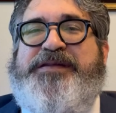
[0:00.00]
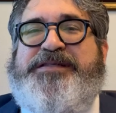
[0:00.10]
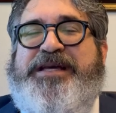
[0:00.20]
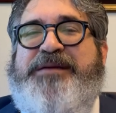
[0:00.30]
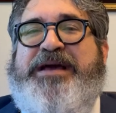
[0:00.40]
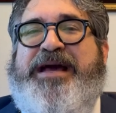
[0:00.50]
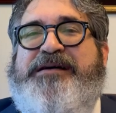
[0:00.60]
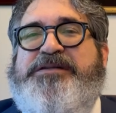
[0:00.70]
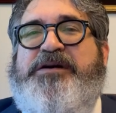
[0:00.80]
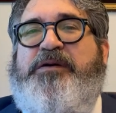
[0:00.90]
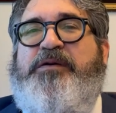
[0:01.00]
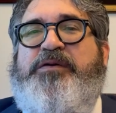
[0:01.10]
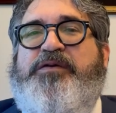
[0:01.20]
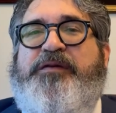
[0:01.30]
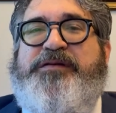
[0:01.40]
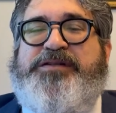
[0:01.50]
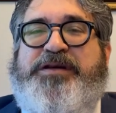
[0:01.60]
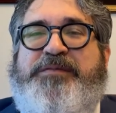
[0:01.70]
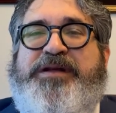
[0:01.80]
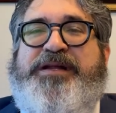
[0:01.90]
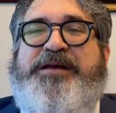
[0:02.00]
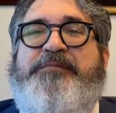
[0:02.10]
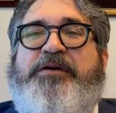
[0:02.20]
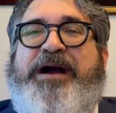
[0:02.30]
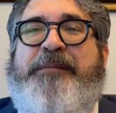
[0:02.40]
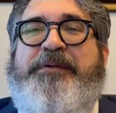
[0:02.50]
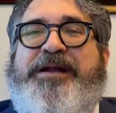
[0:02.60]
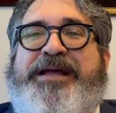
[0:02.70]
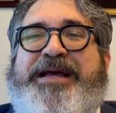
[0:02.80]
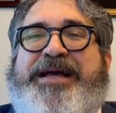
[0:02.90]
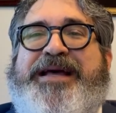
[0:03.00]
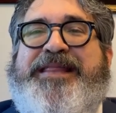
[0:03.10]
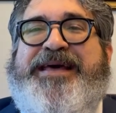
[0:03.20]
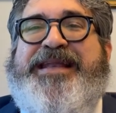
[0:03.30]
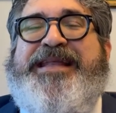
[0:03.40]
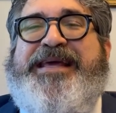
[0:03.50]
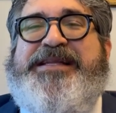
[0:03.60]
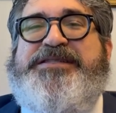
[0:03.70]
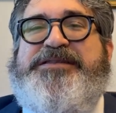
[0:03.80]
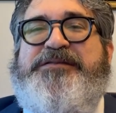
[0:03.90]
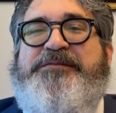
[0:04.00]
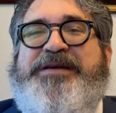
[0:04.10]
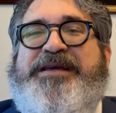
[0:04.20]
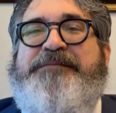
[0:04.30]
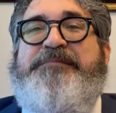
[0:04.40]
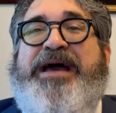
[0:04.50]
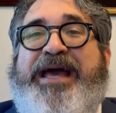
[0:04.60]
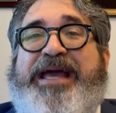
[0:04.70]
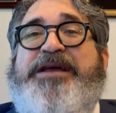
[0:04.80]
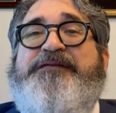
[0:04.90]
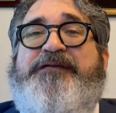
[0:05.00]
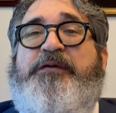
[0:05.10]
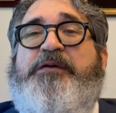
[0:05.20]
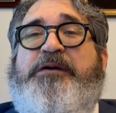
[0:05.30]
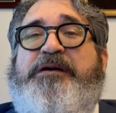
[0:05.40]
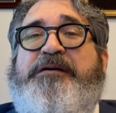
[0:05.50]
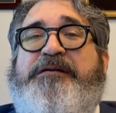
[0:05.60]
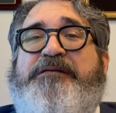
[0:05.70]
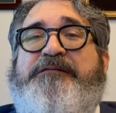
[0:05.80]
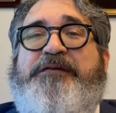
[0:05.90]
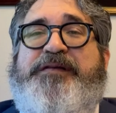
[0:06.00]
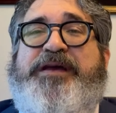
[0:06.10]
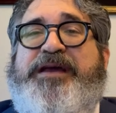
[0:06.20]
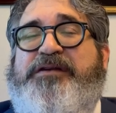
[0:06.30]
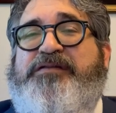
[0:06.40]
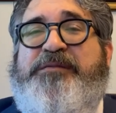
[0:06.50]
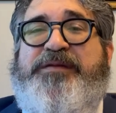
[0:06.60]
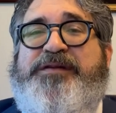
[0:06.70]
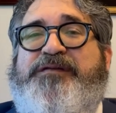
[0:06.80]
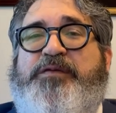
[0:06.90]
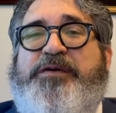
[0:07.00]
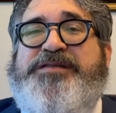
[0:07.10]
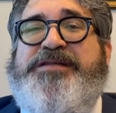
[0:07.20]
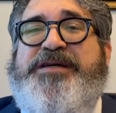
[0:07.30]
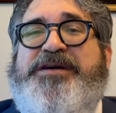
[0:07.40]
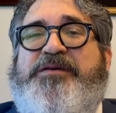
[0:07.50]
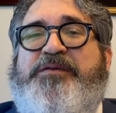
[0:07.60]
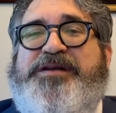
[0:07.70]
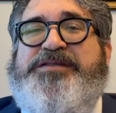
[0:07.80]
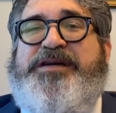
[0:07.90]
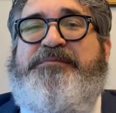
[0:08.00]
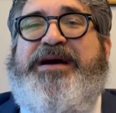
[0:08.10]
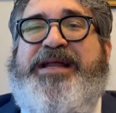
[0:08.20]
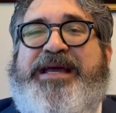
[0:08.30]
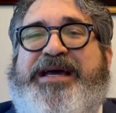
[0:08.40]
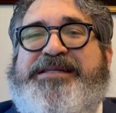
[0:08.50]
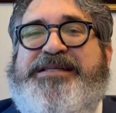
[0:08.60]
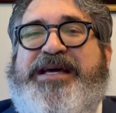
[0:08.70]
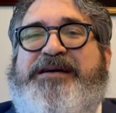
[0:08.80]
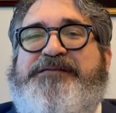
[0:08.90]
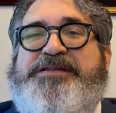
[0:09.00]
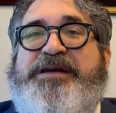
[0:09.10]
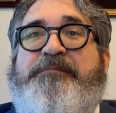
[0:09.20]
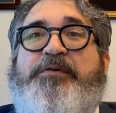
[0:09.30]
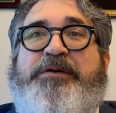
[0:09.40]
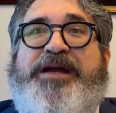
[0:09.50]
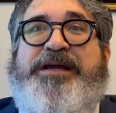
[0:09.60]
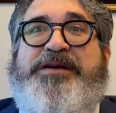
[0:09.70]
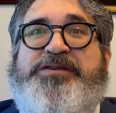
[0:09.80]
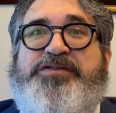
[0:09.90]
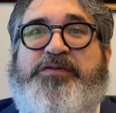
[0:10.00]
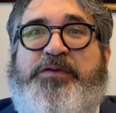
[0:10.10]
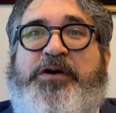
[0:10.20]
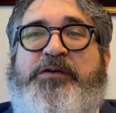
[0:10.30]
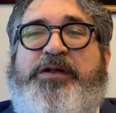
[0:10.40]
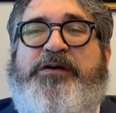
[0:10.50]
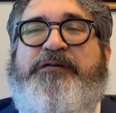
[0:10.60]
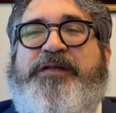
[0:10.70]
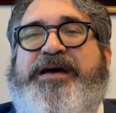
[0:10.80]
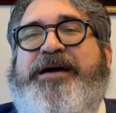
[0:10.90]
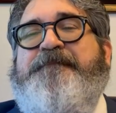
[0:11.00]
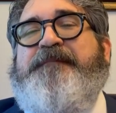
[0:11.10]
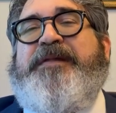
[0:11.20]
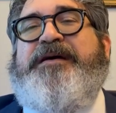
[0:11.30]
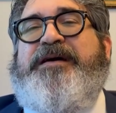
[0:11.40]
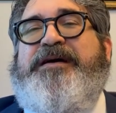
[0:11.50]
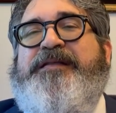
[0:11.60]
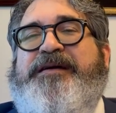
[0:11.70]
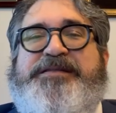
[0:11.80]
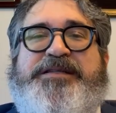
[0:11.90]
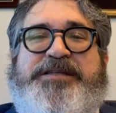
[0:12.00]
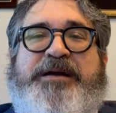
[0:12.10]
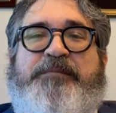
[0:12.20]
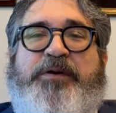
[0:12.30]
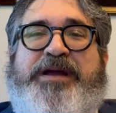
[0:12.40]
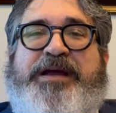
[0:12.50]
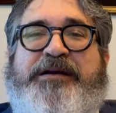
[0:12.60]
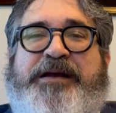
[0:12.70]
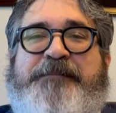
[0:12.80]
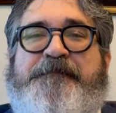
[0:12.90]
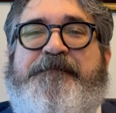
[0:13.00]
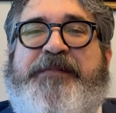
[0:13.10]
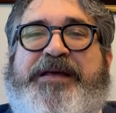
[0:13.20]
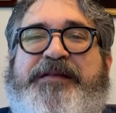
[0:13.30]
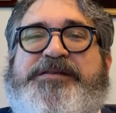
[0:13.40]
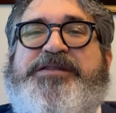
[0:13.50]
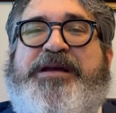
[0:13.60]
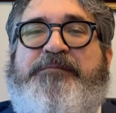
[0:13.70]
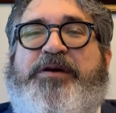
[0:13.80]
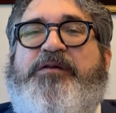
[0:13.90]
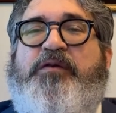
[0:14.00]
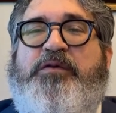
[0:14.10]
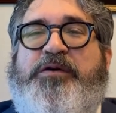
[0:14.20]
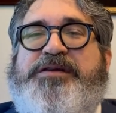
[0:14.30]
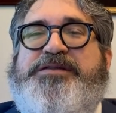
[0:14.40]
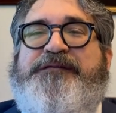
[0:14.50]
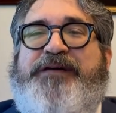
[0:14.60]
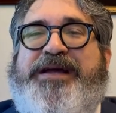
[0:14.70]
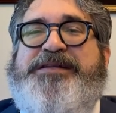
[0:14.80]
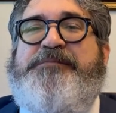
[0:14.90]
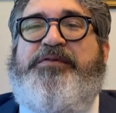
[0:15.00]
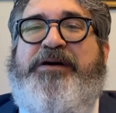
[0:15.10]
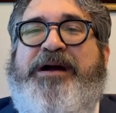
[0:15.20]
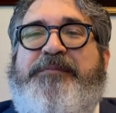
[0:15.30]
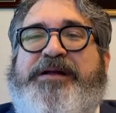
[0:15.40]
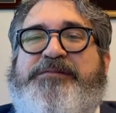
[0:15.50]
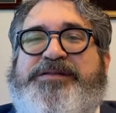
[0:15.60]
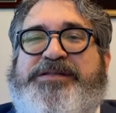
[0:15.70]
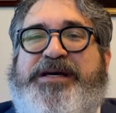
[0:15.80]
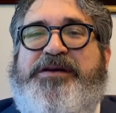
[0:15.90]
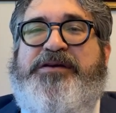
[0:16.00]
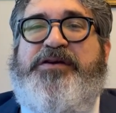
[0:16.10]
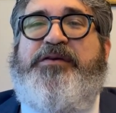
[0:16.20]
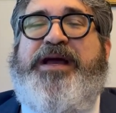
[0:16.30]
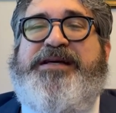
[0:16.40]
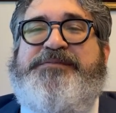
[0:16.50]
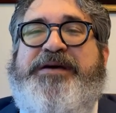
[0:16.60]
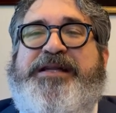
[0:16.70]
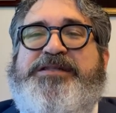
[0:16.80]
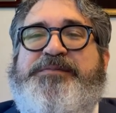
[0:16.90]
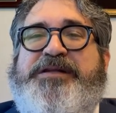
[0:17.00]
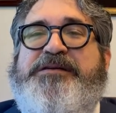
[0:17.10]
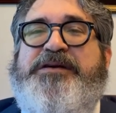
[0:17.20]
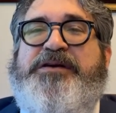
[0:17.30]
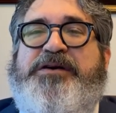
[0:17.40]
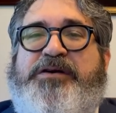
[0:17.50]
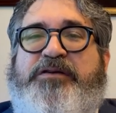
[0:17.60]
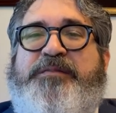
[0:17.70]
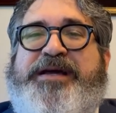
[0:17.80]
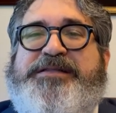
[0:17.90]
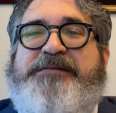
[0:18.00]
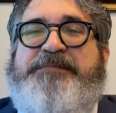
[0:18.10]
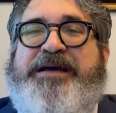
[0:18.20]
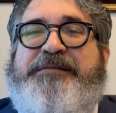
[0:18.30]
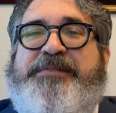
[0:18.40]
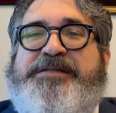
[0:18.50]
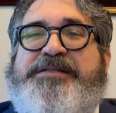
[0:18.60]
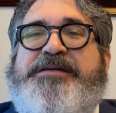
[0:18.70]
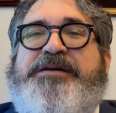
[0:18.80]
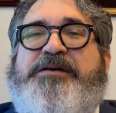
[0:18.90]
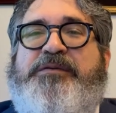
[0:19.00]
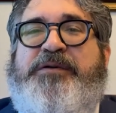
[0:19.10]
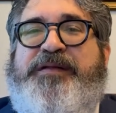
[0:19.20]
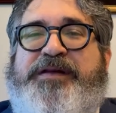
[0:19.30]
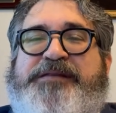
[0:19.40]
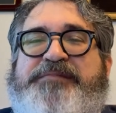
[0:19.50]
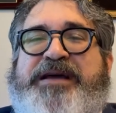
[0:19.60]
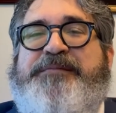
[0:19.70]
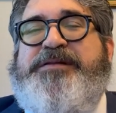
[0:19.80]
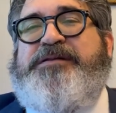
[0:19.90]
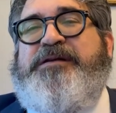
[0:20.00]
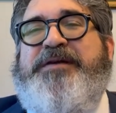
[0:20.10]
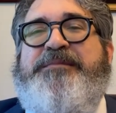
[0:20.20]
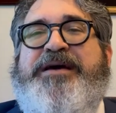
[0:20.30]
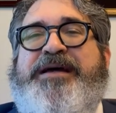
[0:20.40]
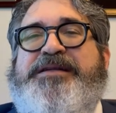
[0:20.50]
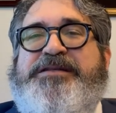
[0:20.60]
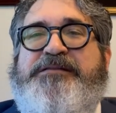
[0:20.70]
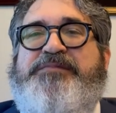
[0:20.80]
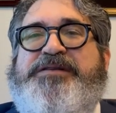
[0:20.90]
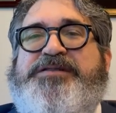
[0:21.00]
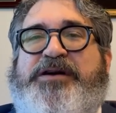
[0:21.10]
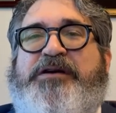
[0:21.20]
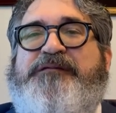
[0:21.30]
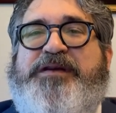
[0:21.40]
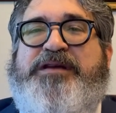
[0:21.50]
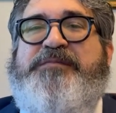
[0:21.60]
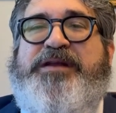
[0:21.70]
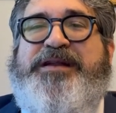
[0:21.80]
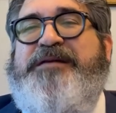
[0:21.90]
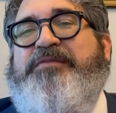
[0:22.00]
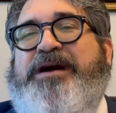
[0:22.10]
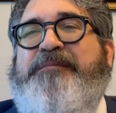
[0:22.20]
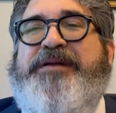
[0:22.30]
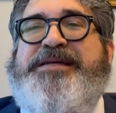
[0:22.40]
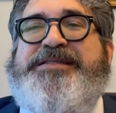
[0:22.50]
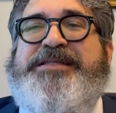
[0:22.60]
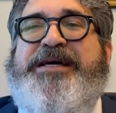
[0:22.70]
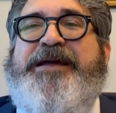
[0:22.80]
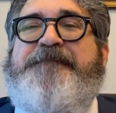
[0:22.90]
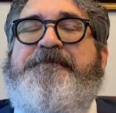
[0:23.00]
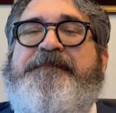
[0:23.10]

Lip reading: same household or there's community property that needs to be paid for the interim of the divorce, where somebody has to have temporary control over that, there's a temporary hearing. And those temporary orders affecting property will say who has management, who makes the payments, when these payments are to be made to preserve the community property estate.